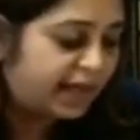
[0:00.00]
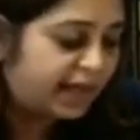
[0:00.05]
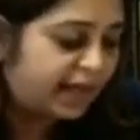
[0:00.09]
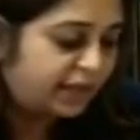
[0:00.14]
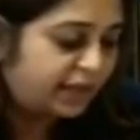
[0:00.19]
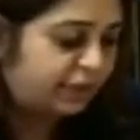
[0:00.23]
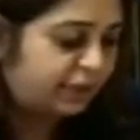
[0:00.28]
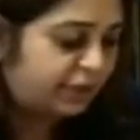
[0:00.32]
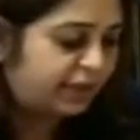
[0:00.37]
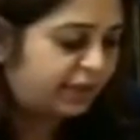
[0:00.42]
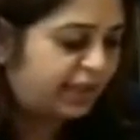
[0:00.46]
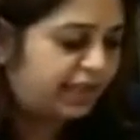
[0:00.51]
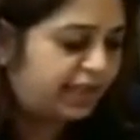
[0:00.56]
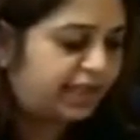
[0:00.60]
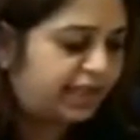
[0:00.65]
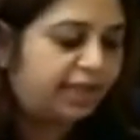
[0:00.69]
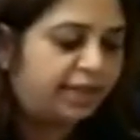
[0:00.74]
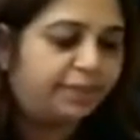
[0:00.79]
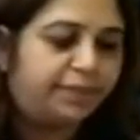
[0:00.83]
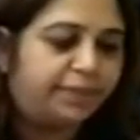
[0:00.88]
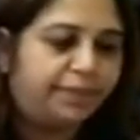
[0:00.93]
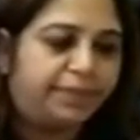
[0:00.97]
So this
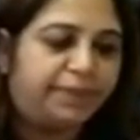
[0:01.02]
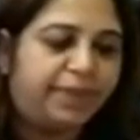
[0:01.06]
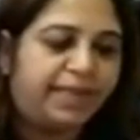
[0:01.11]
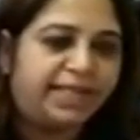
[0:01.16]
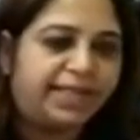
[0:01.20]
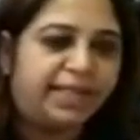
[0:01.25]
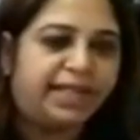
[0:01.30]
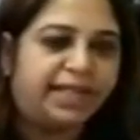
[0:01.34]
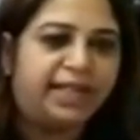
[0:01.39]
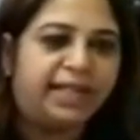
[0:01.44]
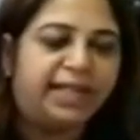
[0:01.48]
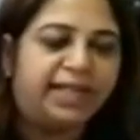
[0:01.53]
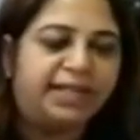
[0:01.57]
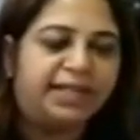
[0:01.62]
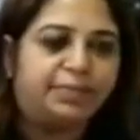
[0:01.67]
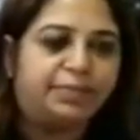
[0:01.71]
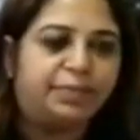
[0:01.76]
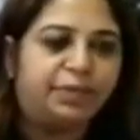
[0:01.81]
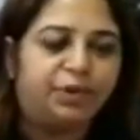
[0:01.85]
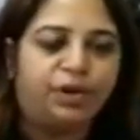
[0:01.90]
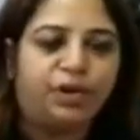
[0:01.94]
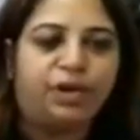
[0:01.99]
basically is
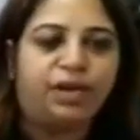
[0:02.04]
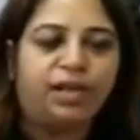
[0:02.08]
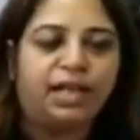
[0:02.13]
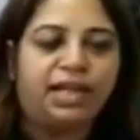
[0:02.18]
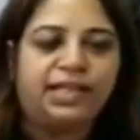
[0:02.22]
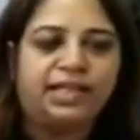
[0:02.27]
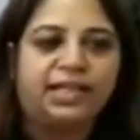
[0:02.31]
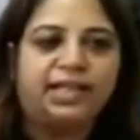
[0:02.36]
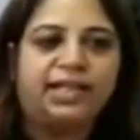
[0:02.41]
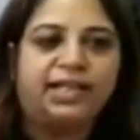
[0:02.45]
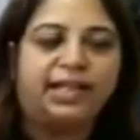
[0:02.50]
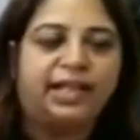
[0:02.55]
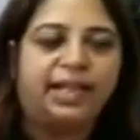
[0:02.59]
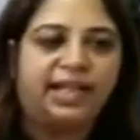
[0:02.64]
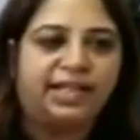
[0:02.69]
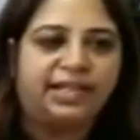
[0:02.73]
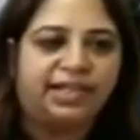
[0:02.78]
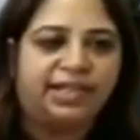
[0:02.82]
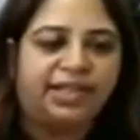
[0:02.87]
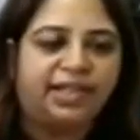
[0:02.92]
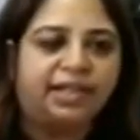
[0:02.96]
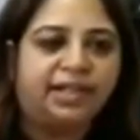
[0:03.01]
more or less a
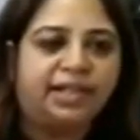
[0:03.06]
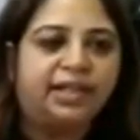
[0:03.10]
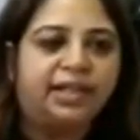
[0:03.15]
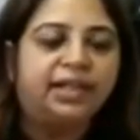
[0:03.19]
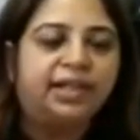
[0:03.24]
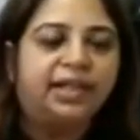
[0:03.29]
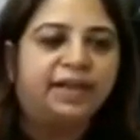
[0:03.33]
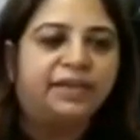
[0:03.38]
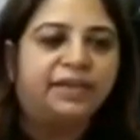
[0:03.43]
collection